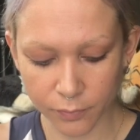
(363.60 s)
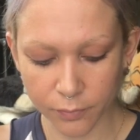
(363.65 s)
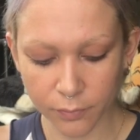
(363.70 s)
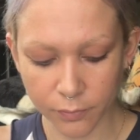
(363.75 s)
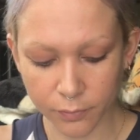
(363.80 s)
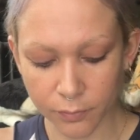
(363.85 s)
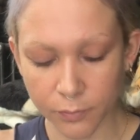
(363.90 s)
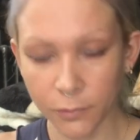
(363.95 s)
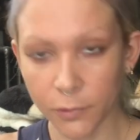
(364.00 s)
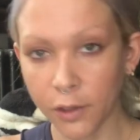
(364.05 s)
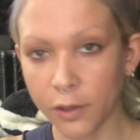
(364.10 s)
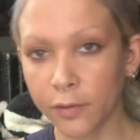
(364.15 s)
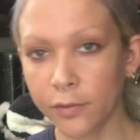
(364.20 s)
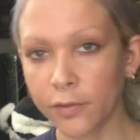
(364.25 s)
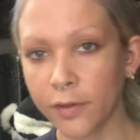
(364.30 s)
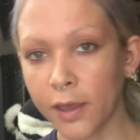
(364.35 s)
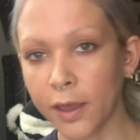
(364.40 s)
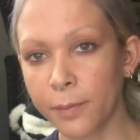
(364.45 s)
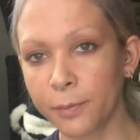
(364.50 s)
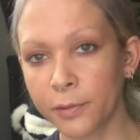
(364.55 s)
You can
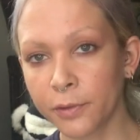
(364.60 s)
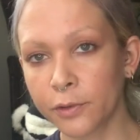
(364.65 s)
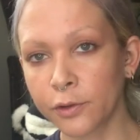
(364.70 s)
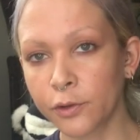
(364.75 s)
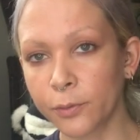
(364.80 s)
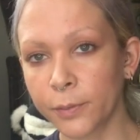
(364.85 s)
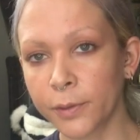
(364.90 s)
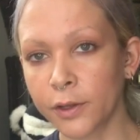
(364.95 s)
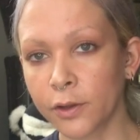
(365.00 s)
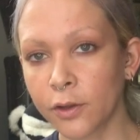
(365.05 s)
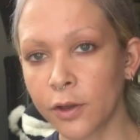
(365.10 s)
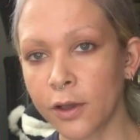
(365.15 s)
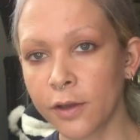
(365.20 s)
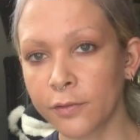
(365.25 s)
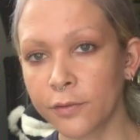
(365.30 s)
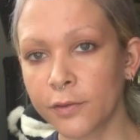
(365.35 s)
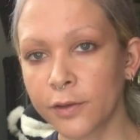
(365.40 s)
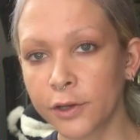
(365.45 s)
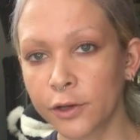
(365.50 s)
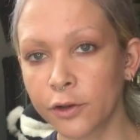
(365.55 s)
tap a little bit
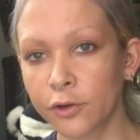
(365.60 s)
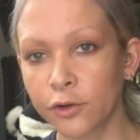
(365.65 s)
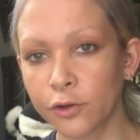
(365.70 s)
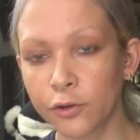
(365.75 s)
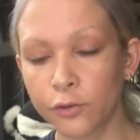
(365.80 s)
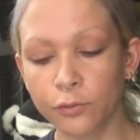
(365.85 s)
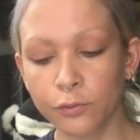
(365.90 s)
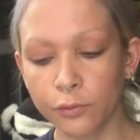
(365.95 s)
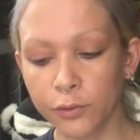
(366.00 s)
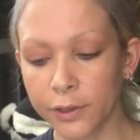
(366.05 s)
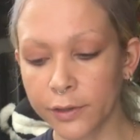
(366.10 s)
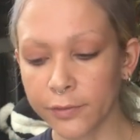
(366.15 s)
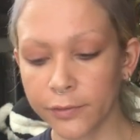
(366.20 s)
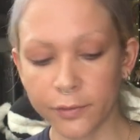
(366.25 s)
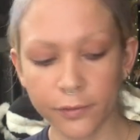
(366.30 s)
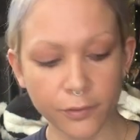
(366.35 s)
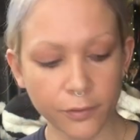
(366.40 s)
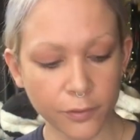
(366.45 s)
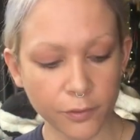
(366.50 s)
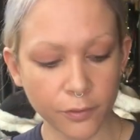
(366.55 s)
off on your
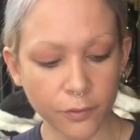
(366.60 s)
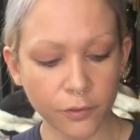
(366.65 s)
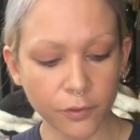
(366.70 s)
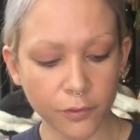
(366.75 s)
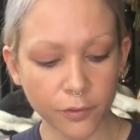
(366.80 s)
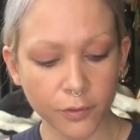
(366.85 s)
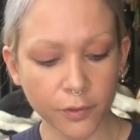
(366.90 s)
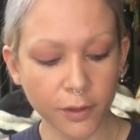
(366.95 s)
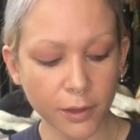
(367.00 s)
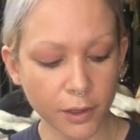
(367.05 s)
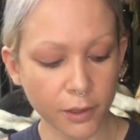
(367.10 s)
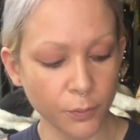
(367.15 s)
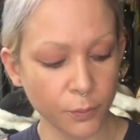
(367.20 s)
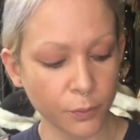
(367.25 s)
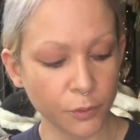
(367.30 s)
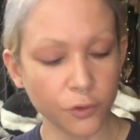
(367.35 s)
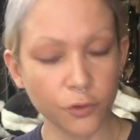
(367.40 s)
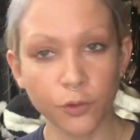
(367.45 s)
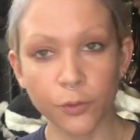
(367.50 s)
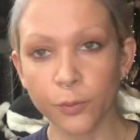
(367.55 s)
wrists just to kind of
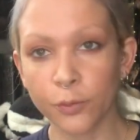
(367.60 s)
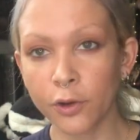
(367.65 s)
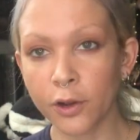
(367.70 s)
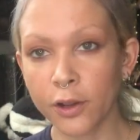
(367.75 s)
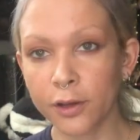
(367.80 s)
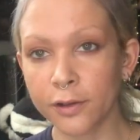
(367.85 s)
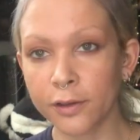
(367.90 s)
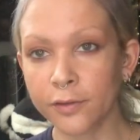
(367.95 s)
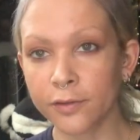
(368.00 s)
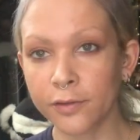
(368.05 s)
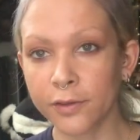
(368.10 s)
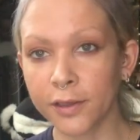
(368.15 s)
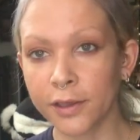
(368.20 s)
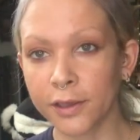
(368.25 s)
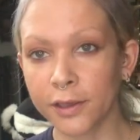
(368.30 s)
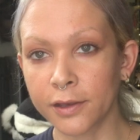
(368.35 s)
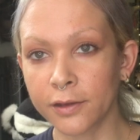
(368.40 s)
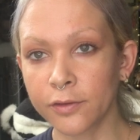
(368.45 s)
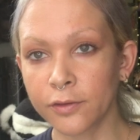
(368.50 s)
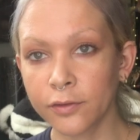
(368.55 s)
push the product
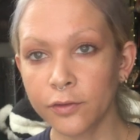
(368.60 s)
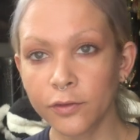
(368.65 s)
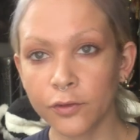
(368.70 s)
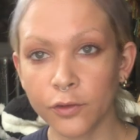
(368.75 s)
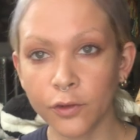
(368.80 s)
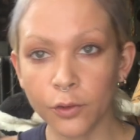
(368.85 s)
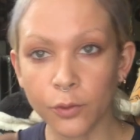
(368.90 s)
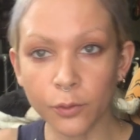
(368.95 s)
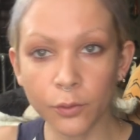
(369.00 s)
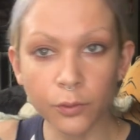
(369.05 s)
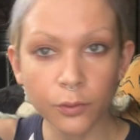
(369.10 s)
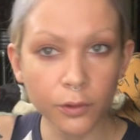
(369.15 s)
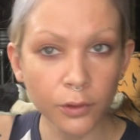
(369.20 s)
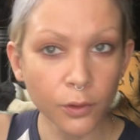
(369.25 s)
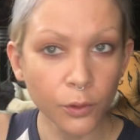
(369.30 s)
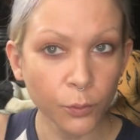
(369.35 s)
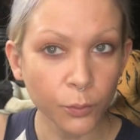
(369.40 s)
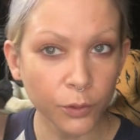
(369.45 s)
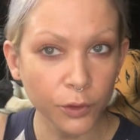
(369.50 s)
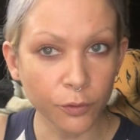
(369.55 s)
in, so
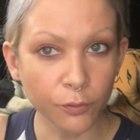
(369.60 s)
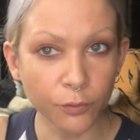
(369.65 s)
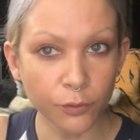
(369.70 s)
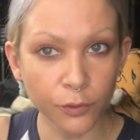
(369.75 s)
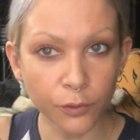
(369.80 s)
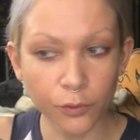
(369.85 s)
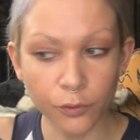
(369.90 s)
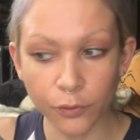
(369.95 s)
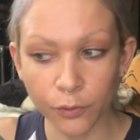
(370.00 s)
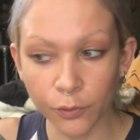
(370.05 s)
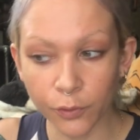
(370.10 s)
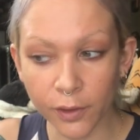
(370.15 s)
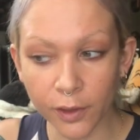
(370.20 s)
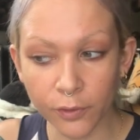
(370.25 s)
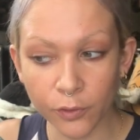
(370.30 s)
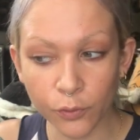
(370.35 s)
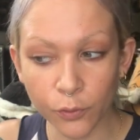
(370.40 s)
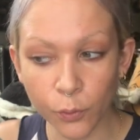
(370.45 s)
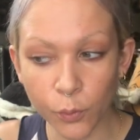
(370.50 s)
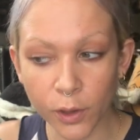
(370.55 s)
when you first do
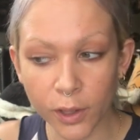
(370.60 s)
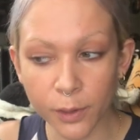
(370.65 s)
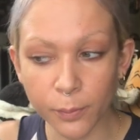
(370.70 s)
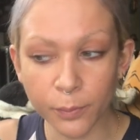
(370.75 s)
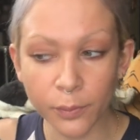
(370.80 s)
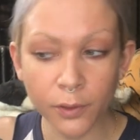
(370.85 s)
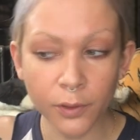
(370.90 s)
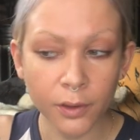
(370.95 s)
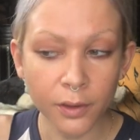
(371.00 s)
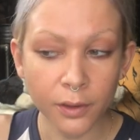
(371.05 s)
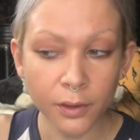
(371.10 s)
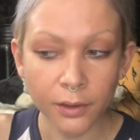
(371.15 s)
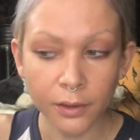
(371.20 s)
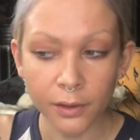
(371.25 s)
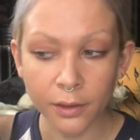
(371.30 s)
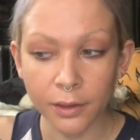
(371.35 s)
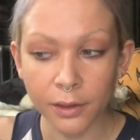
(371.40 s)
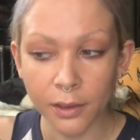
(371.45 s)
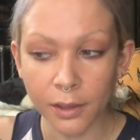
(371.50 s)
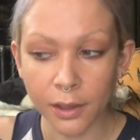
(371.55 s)
that swipe,
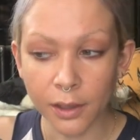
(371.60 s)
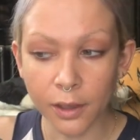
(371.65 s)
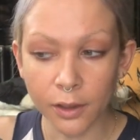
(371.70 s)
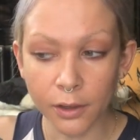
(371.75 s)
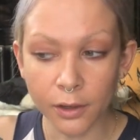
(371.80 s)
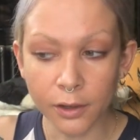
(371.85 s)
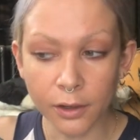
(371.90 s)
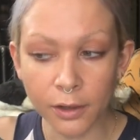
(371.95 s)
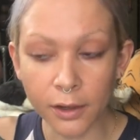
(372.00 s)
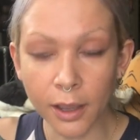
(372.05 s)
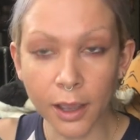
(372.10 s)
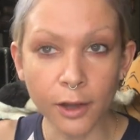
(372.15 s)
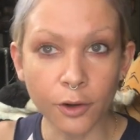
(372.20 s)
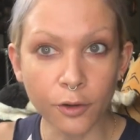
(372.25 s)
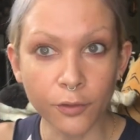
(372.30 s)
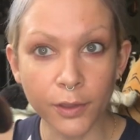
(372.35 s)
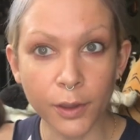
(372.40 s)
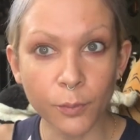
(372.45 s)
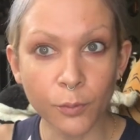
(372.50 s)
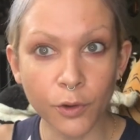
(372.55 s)
not
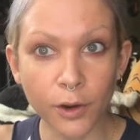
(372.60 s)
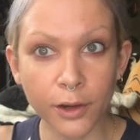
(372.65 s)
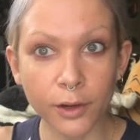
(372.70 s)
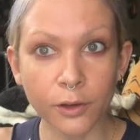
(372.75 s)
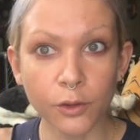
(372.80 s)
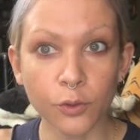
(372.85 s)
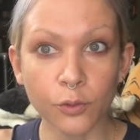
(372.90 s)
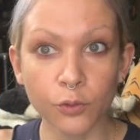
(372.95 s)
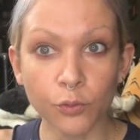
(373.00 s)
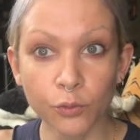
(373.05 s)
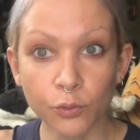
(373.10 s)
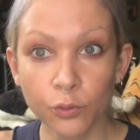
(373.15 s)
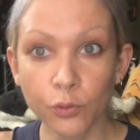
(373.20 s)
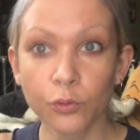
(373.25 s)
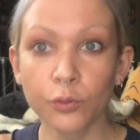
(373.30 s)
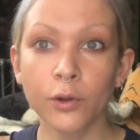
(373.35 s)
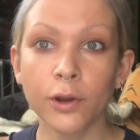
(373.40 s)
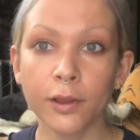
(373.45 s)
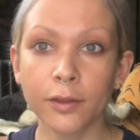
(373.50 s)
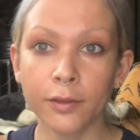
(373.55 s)
all that product goes
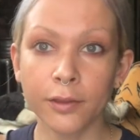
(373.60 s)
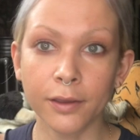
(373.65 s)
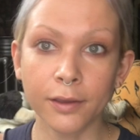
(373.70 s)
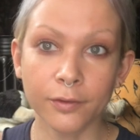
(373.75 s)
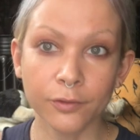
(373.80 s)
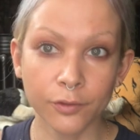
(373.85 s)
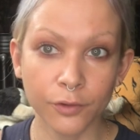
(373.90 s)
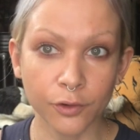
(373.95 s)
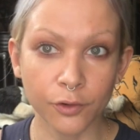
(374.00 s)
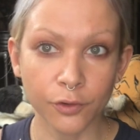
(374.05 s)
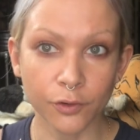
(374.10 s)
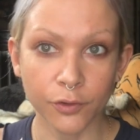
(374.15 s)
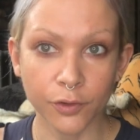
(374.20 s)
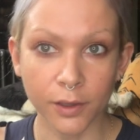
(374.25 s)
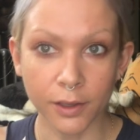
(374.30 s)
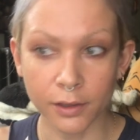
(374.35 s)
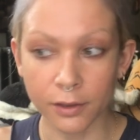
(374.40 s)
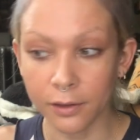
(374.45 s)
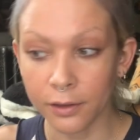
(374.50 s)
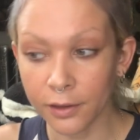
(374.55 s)
directly onto your
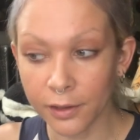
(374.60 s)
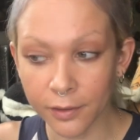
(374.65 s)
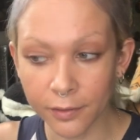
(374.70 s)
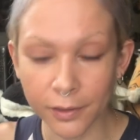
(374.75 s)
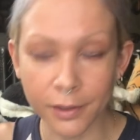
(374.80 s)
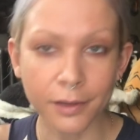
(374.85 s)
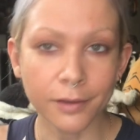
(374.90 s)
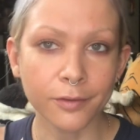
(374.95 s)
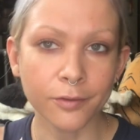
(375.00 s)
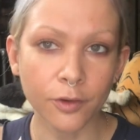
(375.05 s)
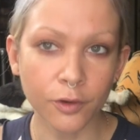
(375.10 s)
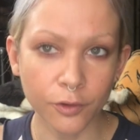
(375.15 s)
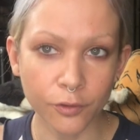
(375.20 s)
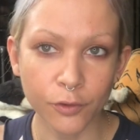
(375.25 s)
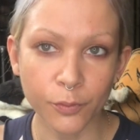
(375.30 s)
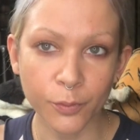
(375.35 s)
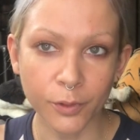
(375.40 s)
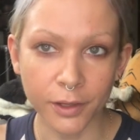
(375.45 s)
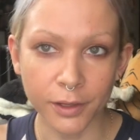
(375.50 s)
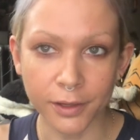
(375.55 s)
skin, and then it's hard
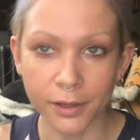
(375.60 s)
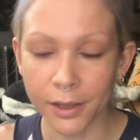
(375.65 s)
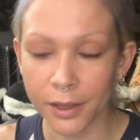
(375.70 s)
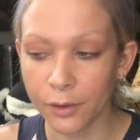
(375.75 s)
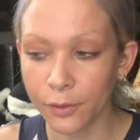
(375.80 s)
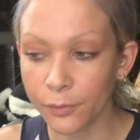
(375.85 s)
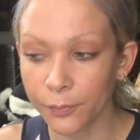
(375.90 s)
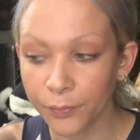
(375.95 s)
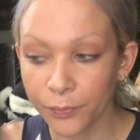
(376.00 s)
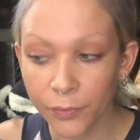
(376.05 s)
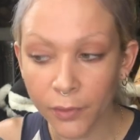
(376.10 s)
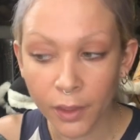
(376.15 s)
to blend out.